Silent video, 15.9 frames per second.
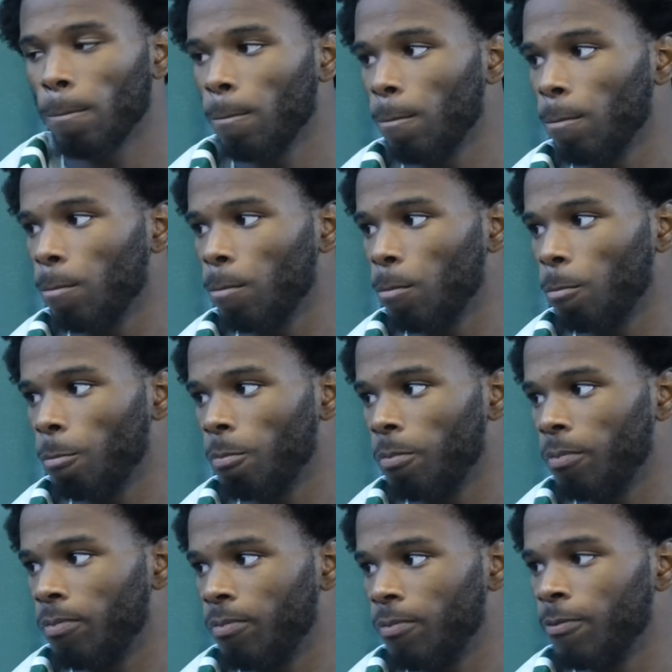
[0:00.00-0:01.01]
Put on
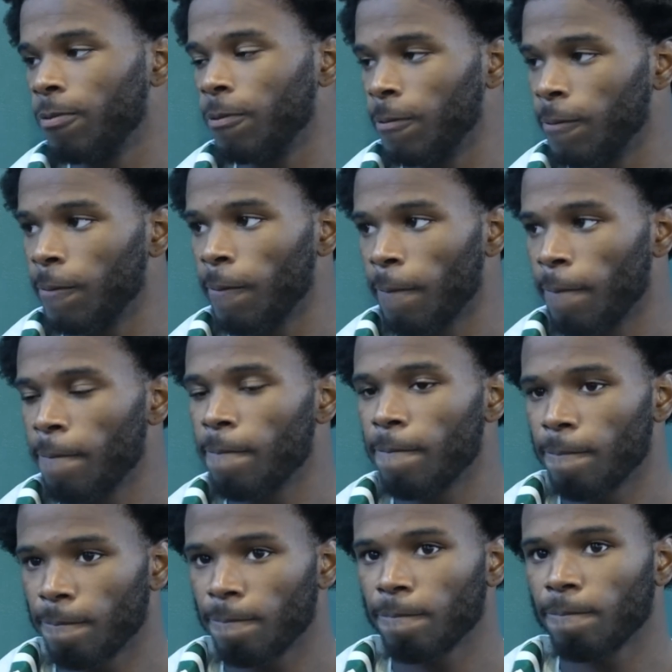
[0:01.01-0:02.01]
weight, get stronger.
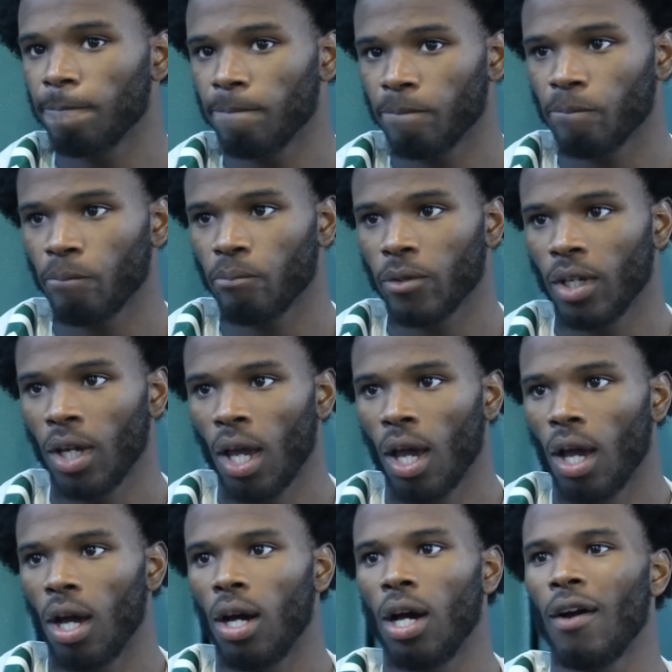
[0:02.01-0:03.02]
What was sort of the difference?
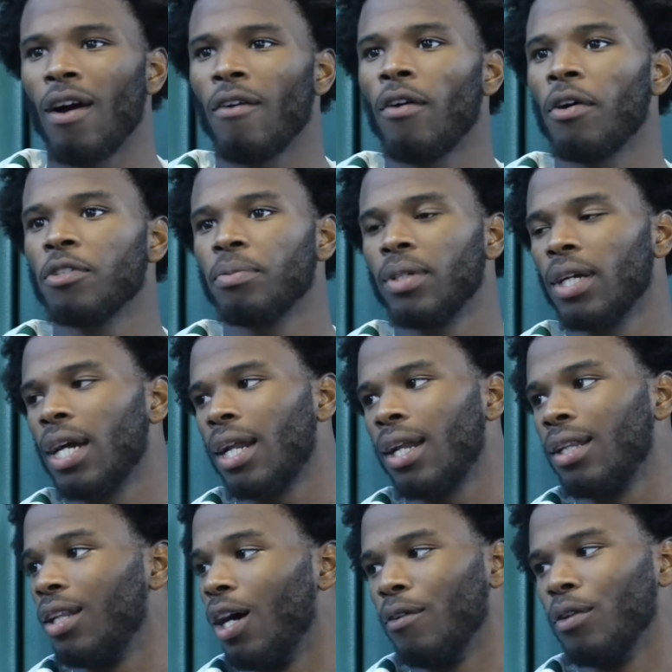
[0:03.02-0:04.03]
Uh, I've always been a guy
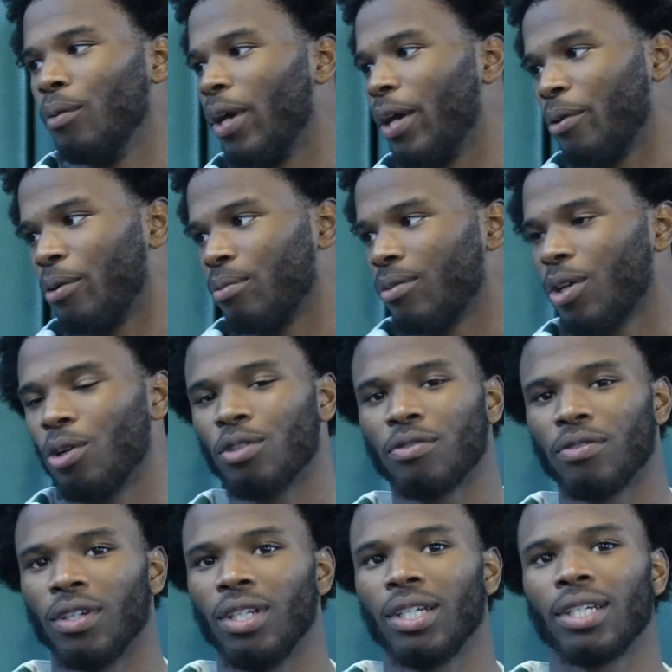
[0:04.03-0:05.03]
that loved the weight room.
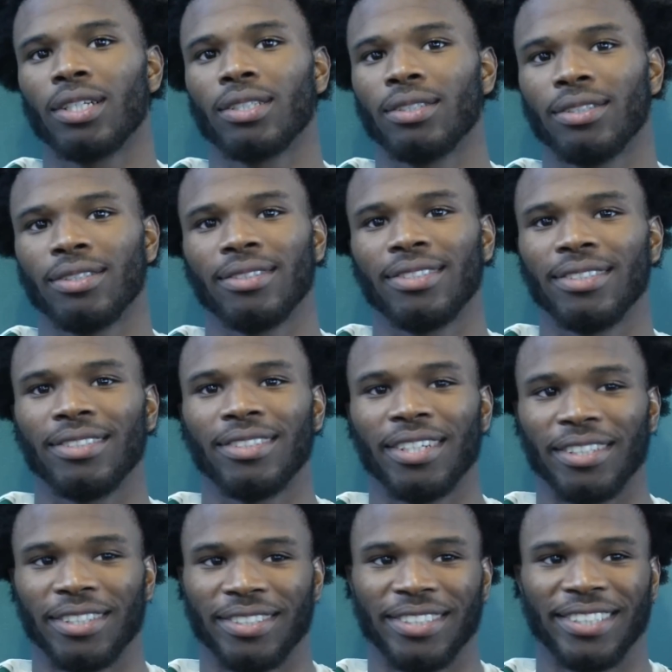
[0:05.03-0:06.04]
Coach really can
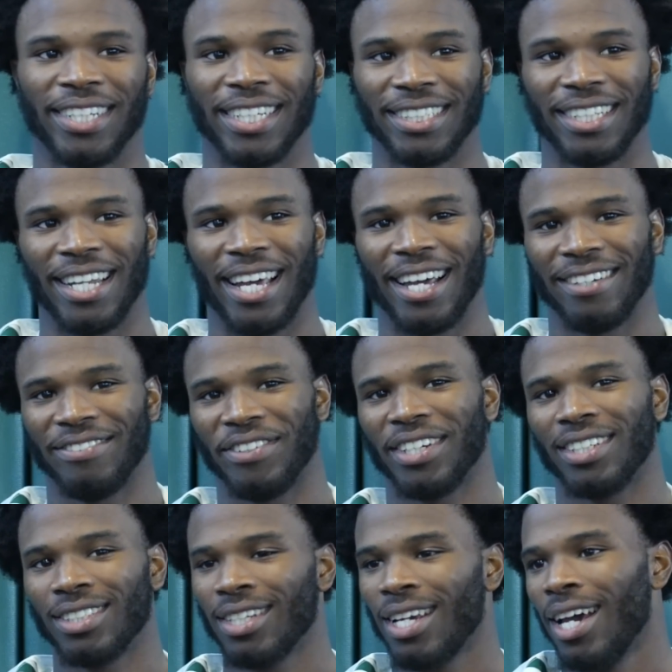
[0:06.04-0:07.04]
to test to that
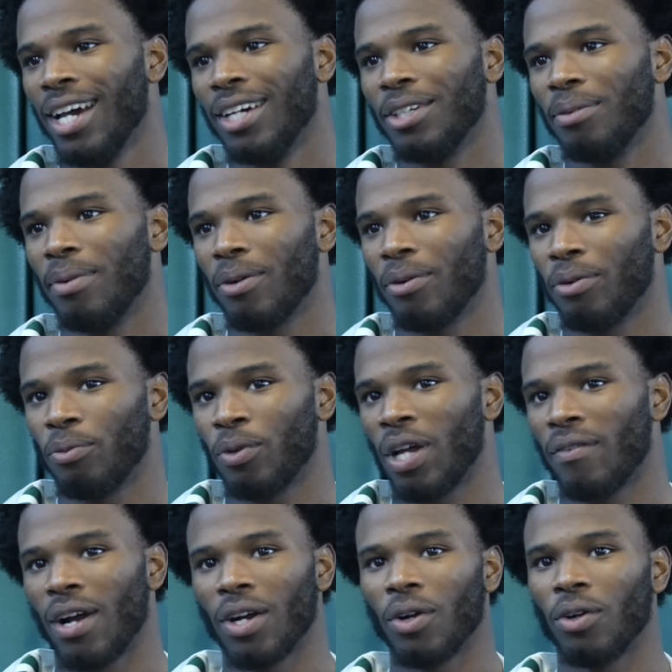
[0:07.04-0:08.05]
because no,
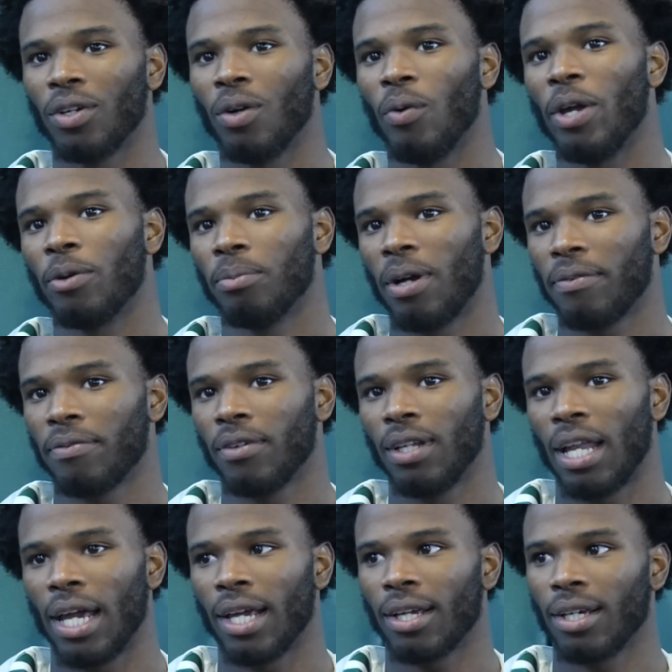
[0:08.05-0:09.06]
whenever I go in the weight room, I
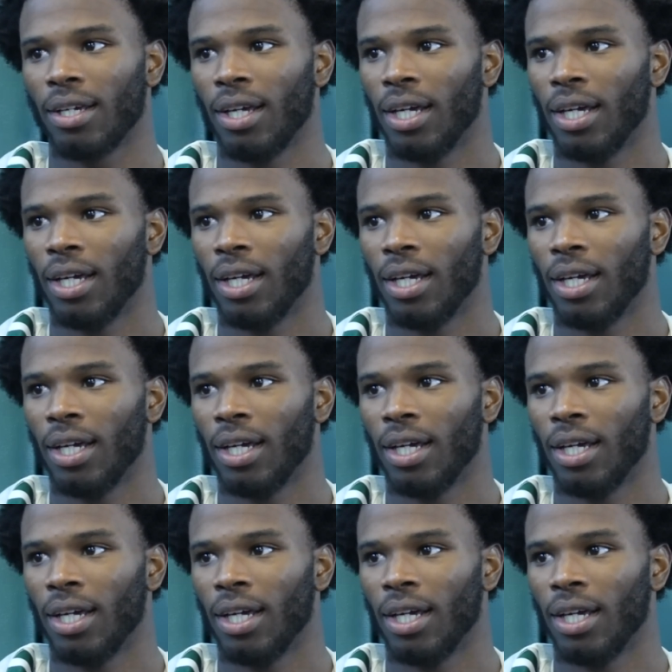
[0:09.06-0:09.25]
feel like